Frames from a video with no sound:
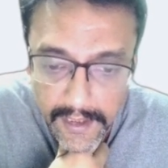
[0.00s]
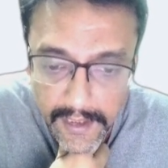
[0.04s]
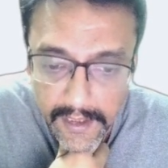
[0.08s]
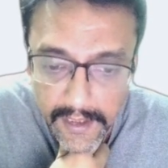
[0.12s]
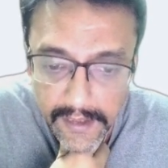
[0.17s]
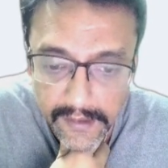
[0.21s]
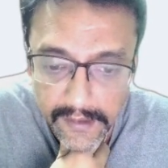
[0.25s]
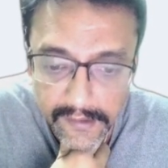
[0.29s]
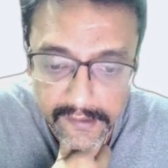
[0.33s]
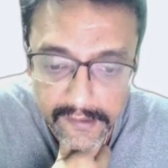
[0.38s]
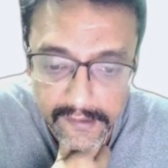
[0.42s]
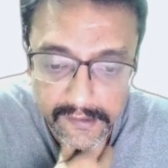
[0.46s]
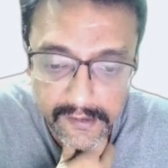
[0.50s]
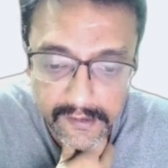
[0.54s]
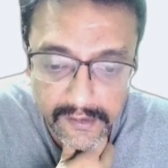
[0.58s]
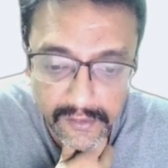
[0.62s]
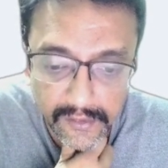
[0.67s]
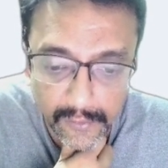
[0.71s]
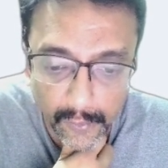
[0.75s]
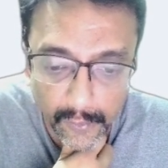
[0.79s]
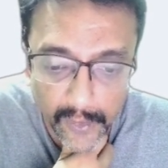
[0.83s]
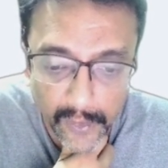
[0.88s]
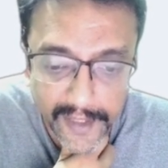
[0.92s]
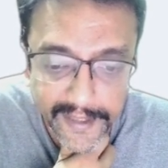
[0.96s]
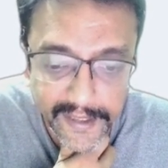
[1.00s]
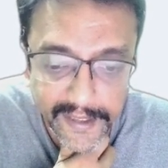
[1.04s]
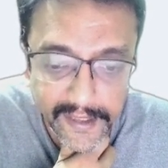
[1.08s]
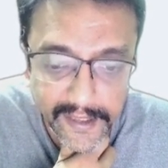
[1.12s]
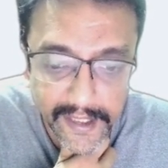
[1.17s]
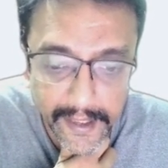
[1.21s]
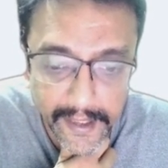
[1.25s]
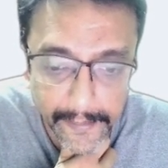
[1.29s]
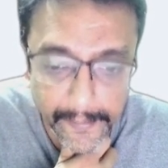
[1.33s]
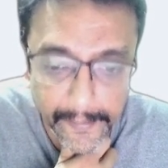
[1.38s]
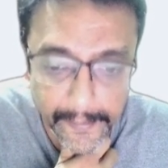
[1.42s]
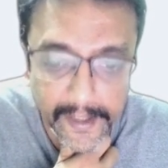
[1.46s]
This is why they
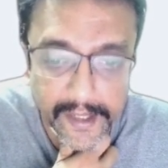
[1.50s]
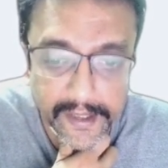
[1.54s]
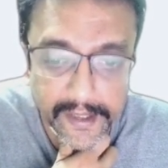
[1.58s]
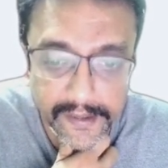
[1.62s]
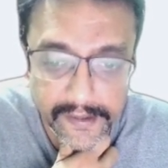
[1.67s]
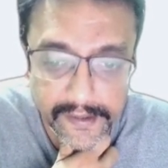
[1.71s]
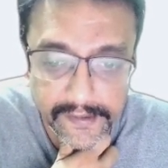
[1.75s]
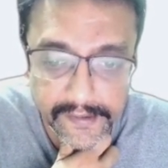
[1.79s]
made these